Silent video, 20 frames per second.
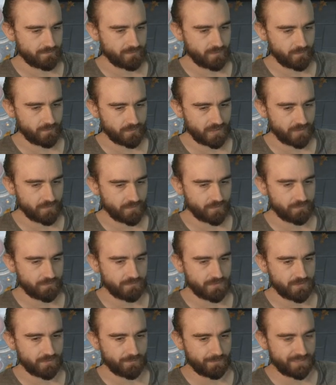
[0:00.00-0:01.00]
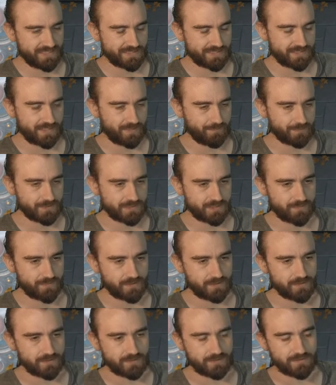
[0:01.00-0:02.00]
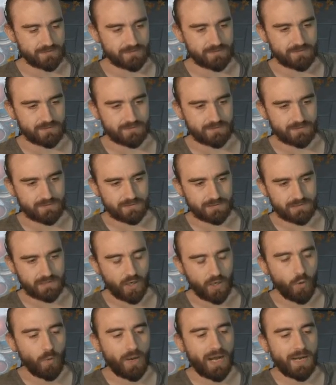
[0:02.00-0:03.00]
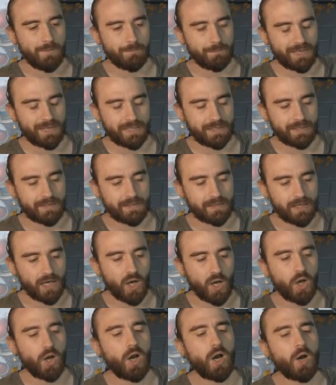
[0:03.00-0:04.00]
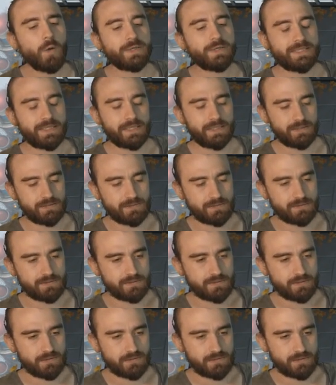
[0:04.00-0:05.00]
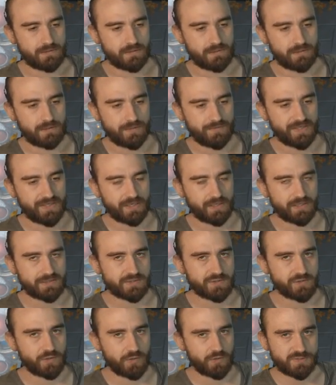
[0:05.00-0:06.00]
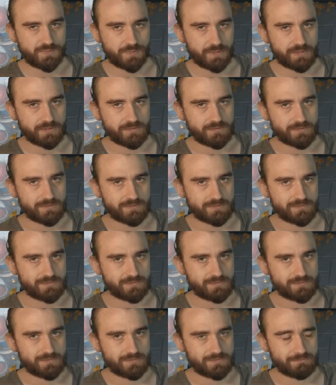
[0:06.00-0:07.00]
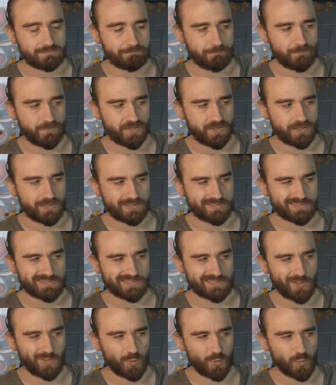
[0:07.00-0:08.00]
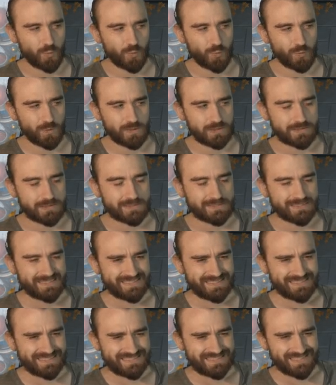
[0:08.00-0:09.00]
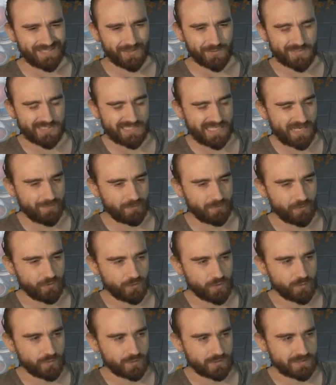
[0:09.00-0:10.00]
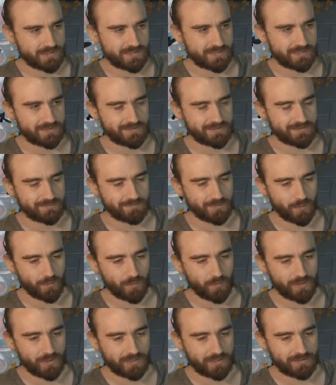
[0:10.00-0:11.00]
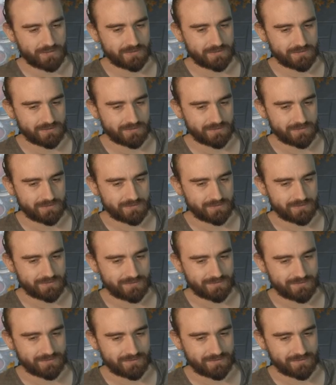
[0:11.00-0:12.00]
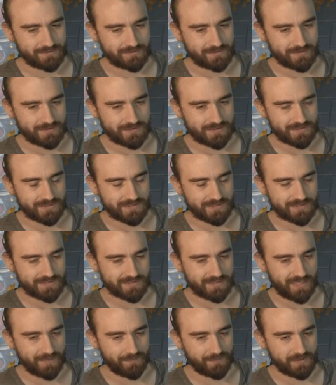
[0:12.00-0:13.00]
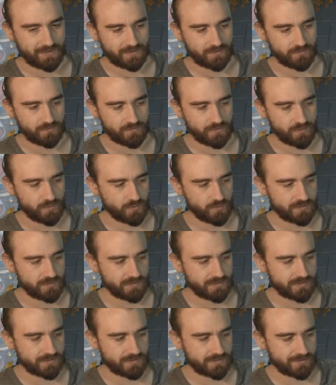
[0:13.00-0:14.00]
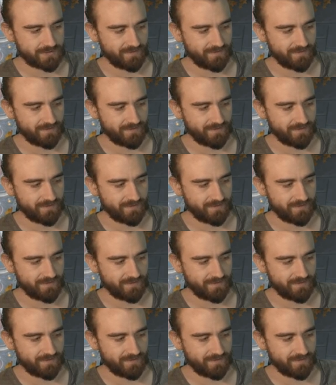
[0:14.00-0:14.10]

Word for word: Maybe we messed up or something. Oh, I'm play. Oh, okay. I think I got your cards, buddy. That's ooh. Oh, snappy runers, Bobo one. Snap runers.